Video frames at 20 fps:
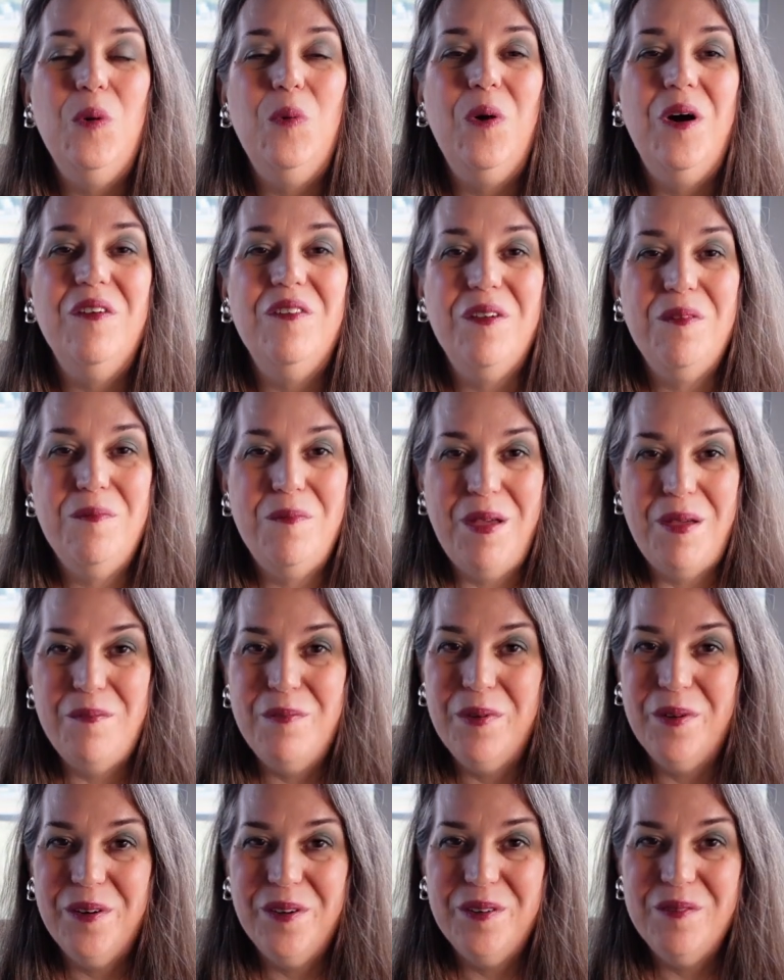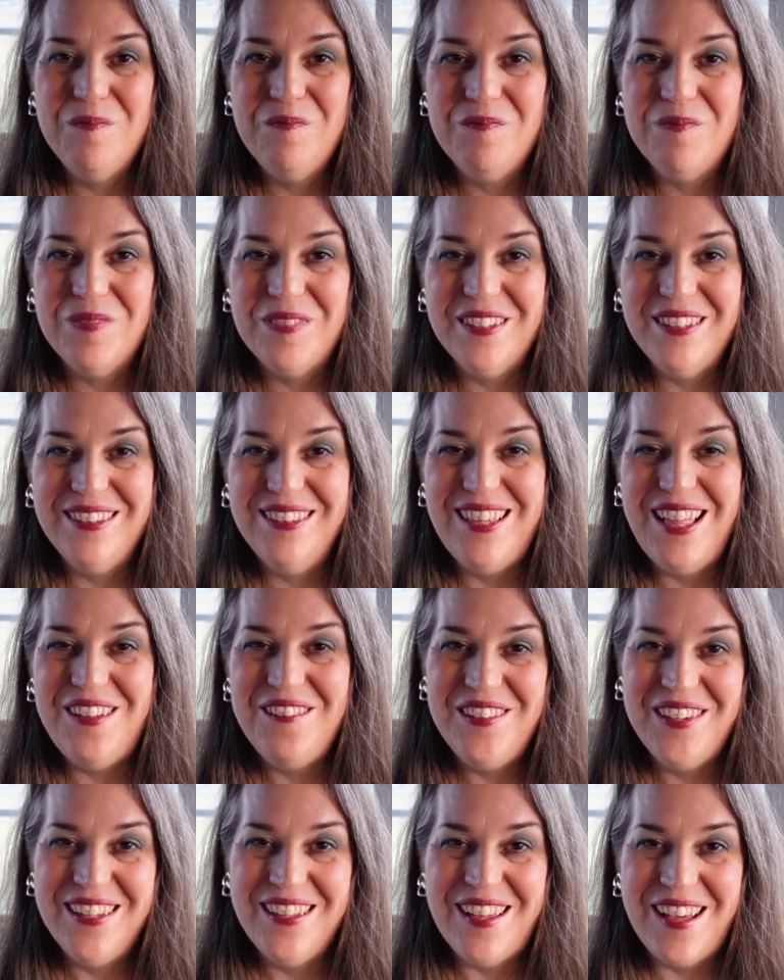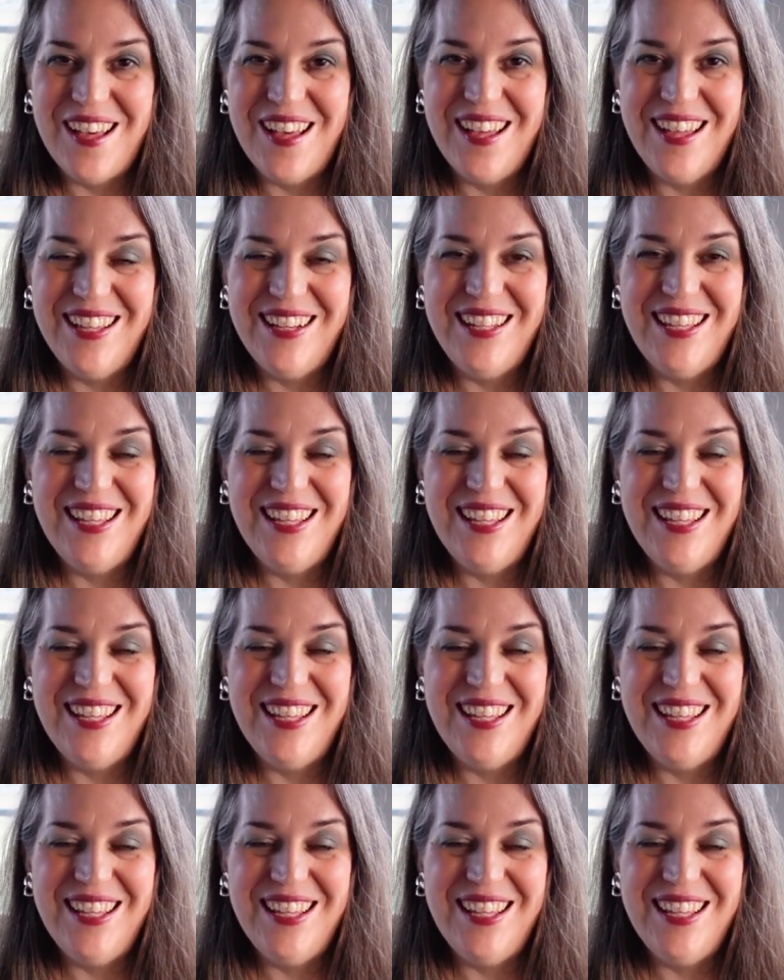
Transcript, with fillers: Well, remember, Loving God